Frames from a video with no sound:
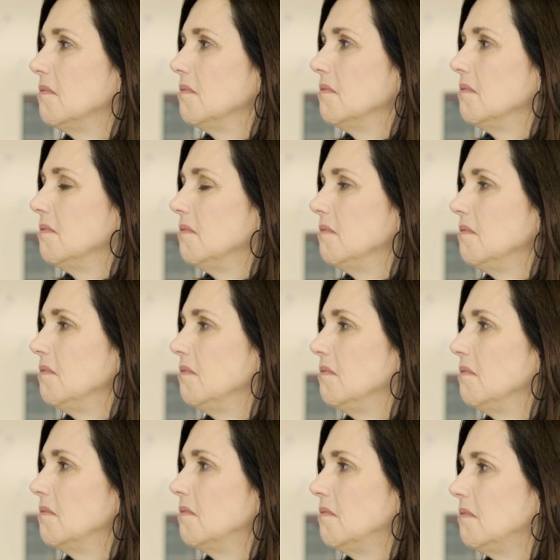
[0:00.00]

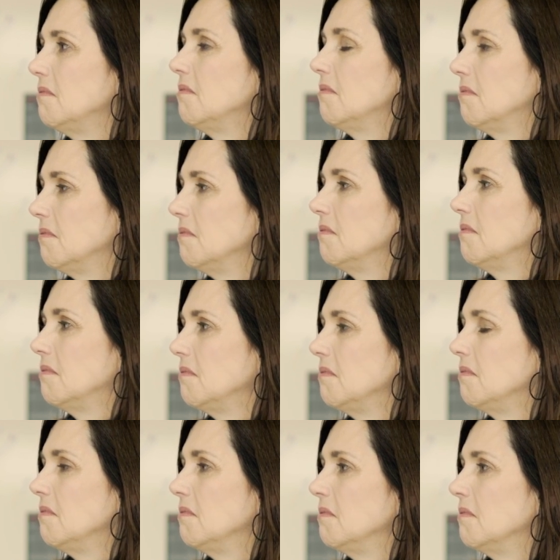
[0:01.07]

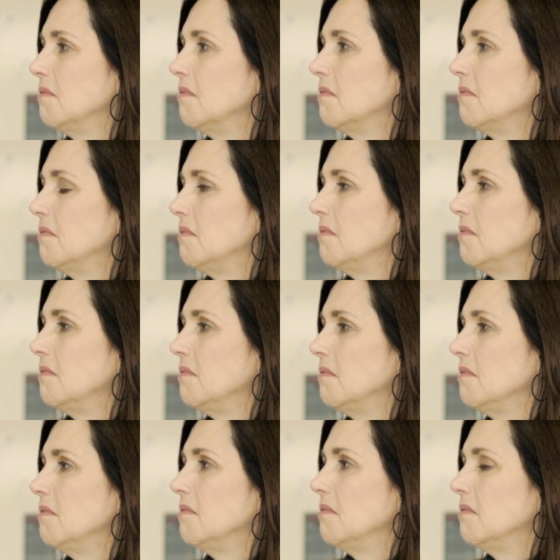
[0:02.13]

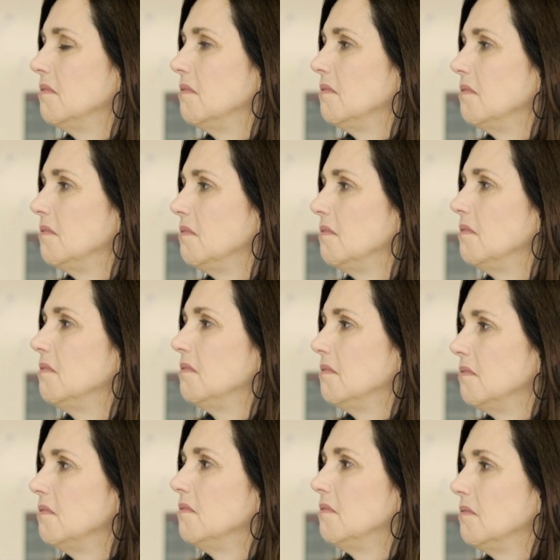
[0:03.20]

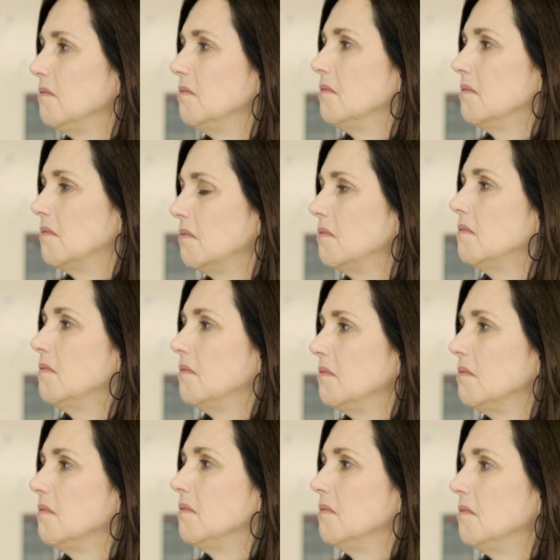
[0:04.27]

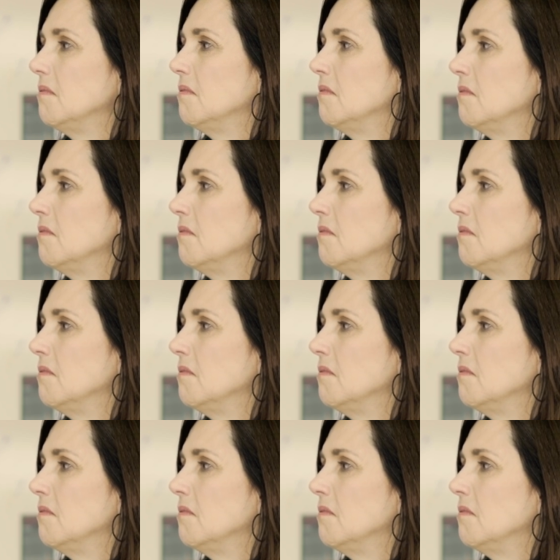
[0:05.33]
(silent)